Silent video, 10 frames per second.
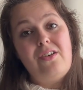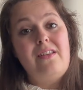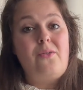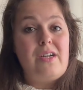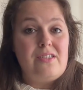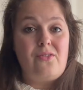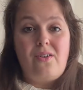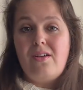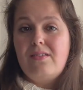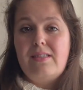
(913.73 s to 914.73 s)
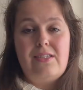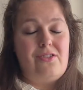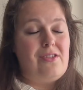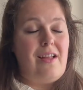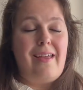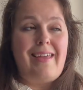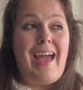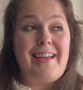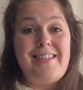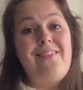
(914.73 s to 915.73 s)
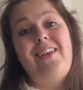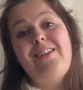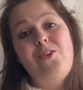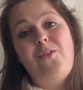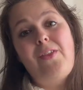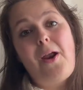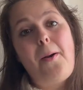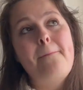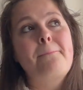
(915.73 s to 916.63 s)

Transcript: in the restaurants, in just like activities over there.